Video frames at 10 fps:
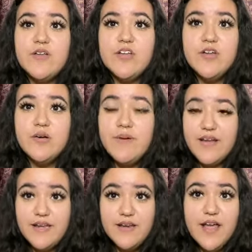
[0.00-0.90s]
about
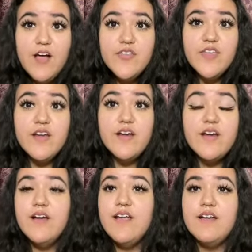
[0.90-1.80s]
eating healthier
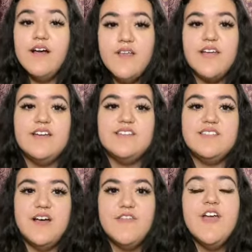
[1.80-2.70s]
and all that good stuff.